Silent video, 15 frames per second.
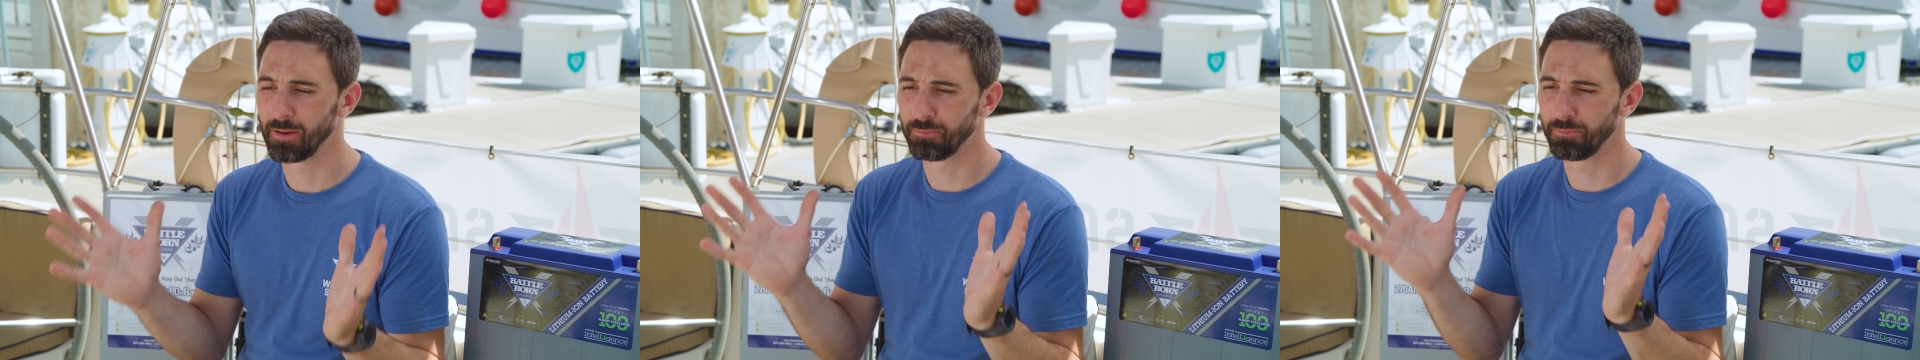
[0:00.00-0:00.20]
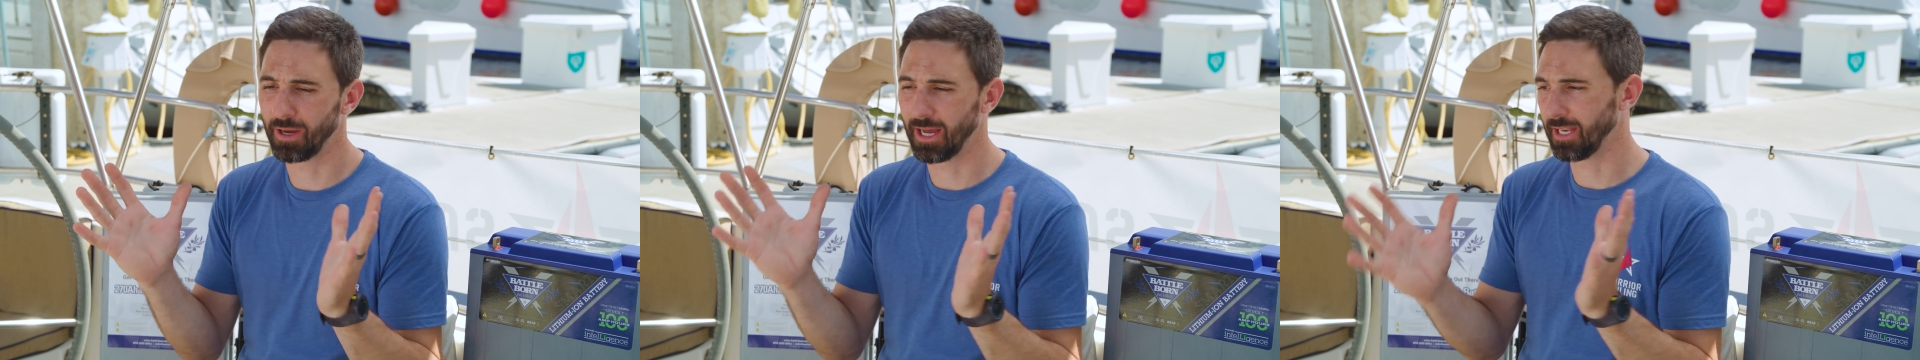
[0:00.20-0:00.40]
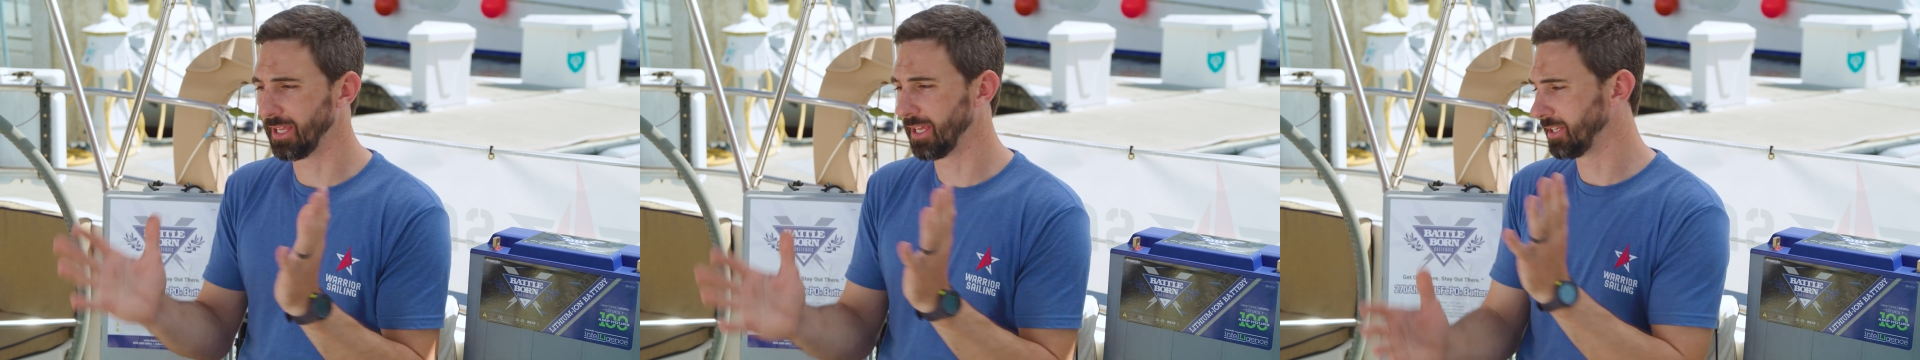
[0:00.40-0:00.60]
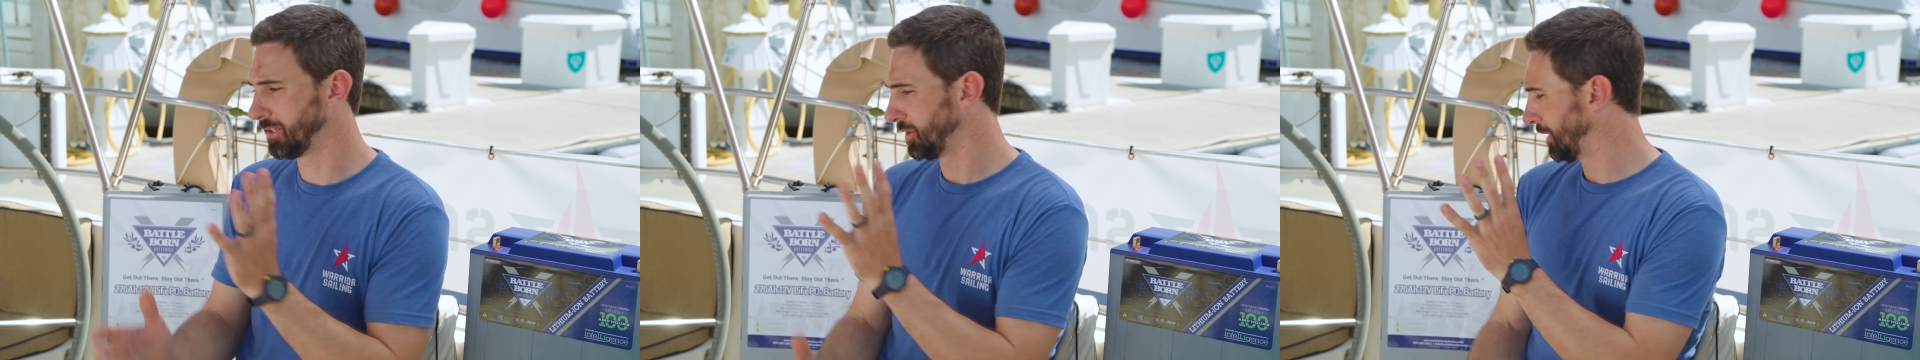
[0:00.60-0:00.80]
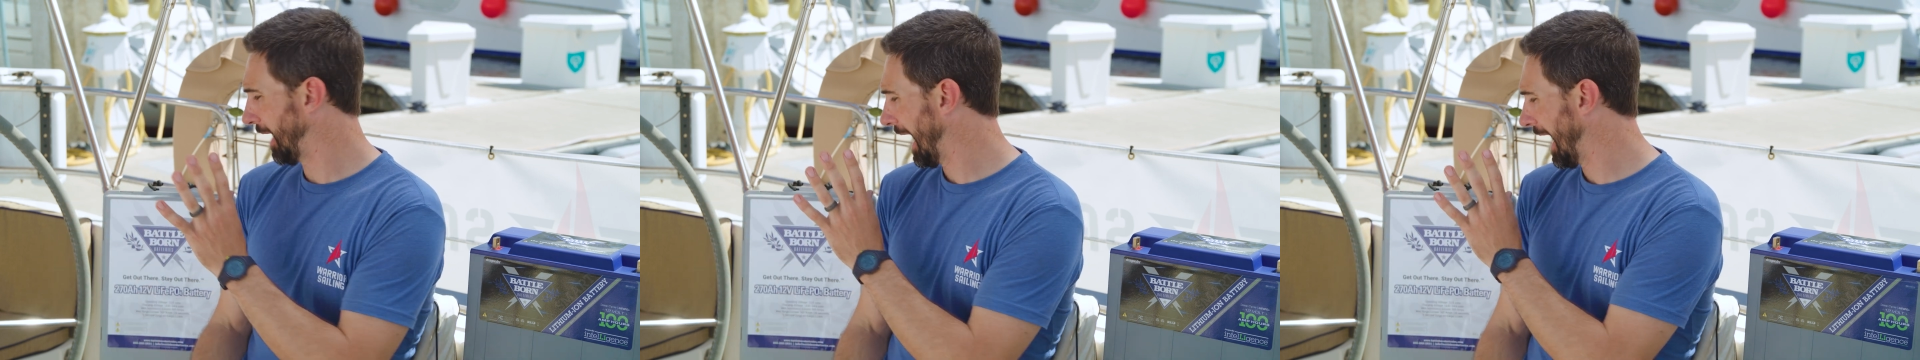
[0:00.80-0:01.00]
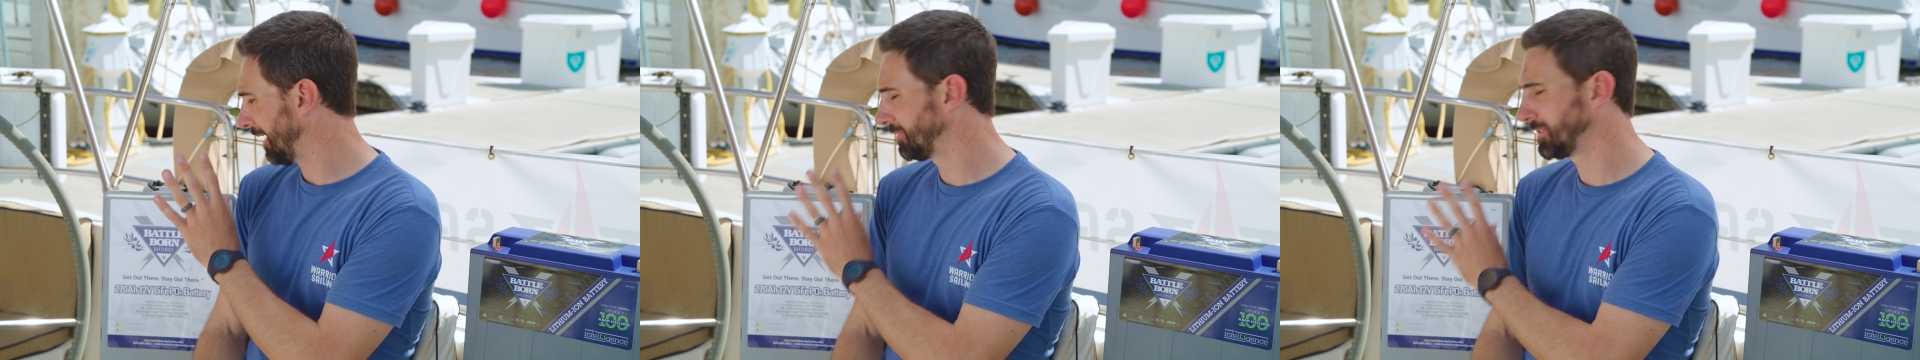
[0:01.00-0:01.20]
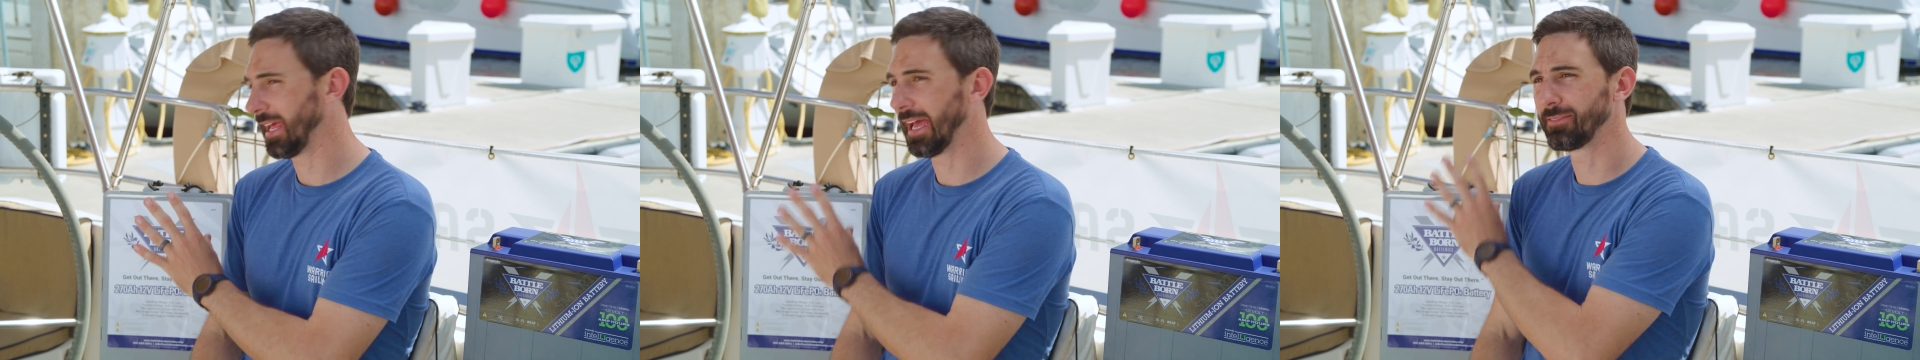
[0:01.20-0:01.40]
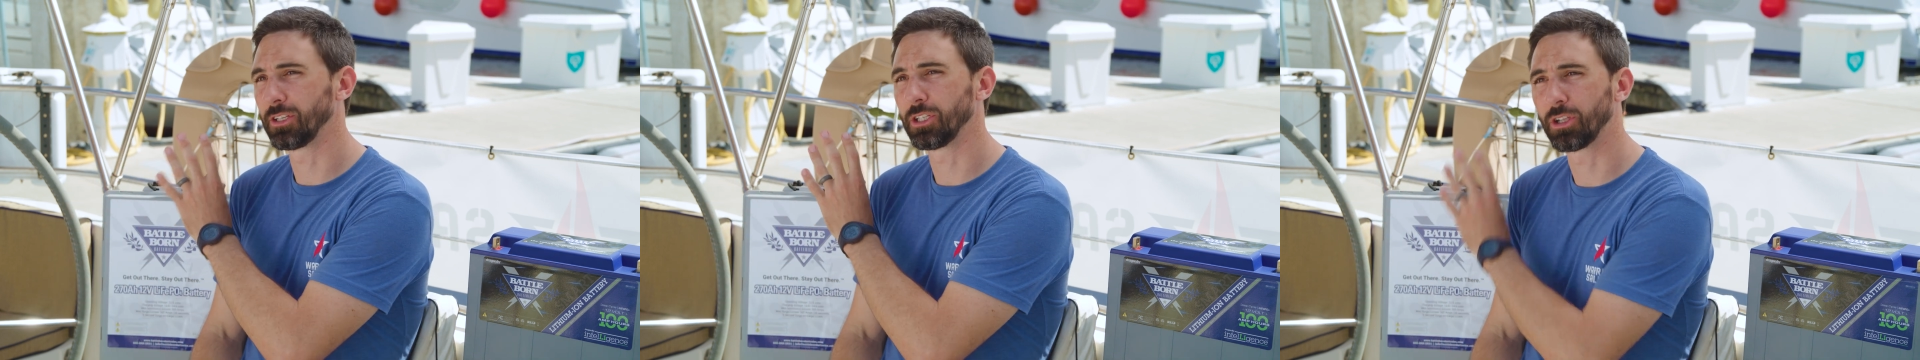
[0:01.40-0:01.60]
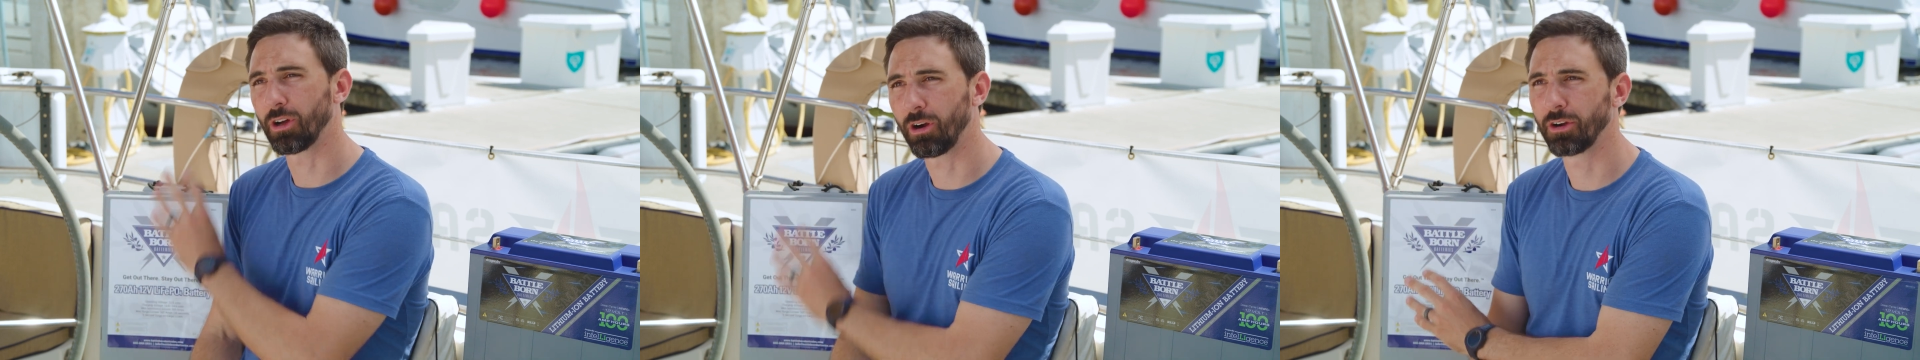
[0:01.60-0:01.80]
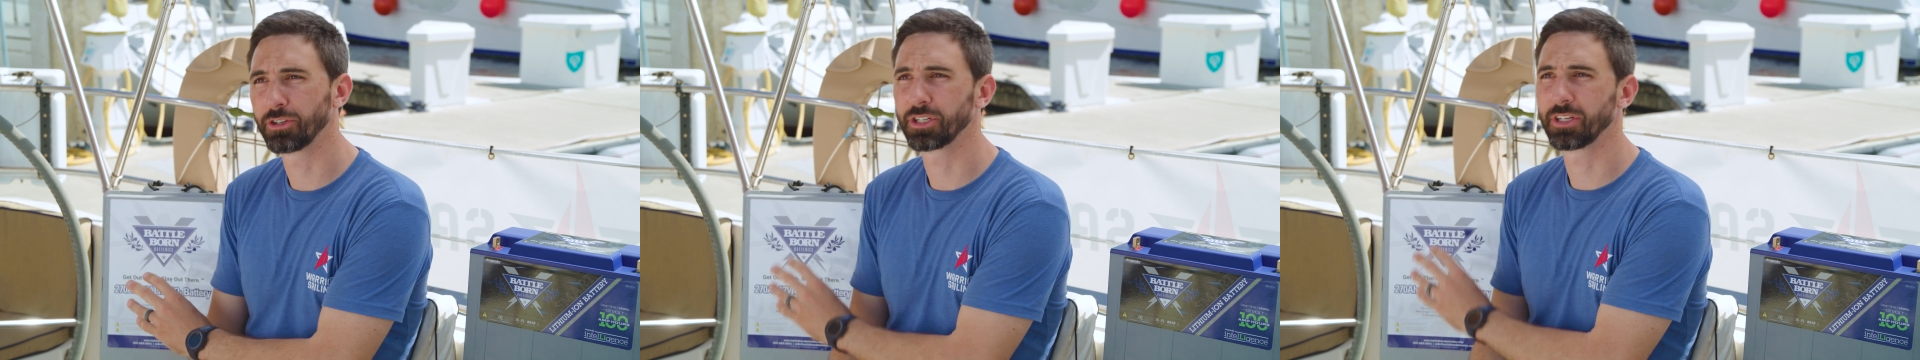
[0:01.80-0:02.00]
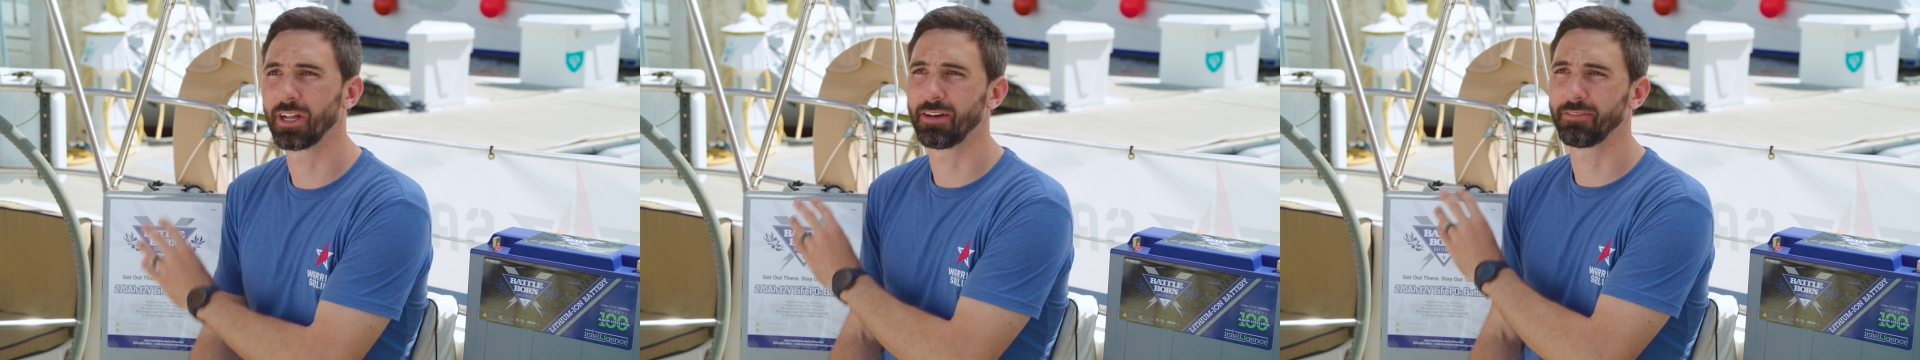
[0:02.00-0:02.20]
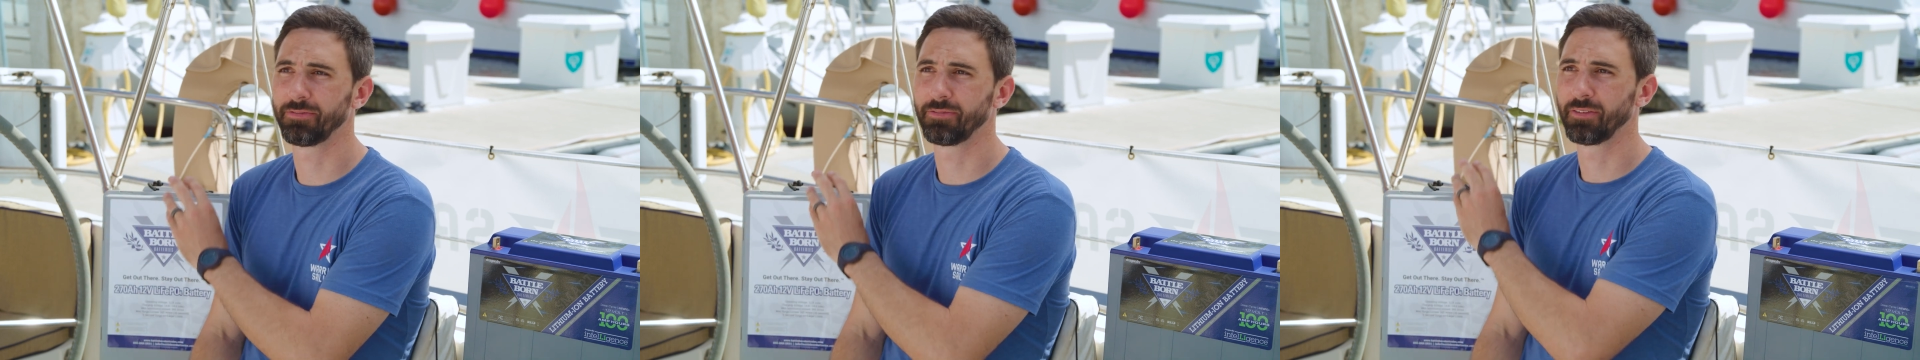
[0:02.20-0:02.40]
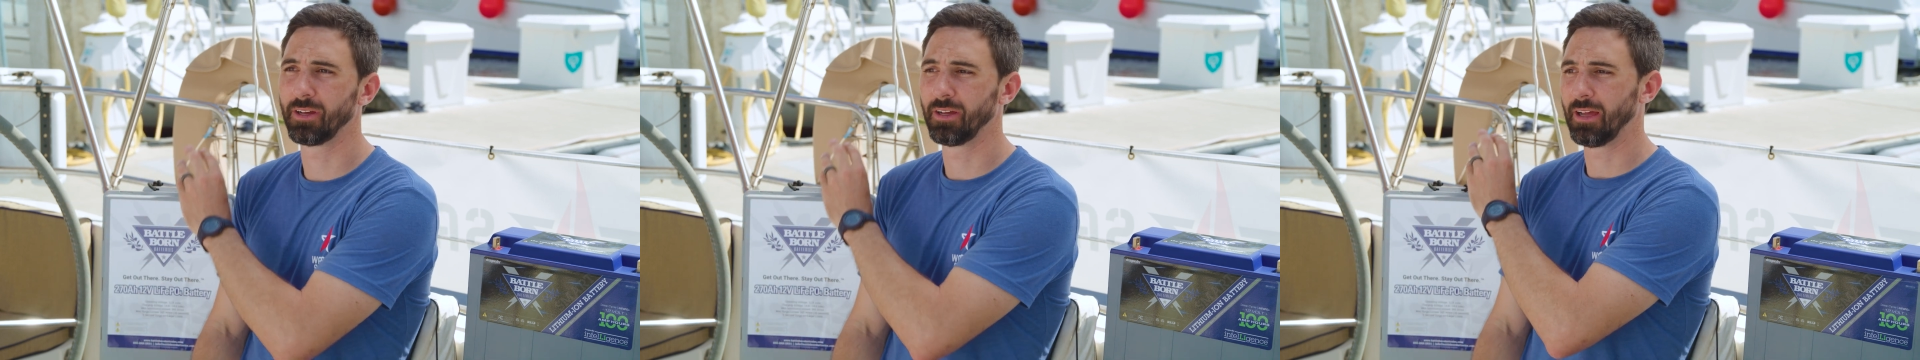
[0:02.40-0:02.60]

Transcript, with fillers: but it, you have to have a large enough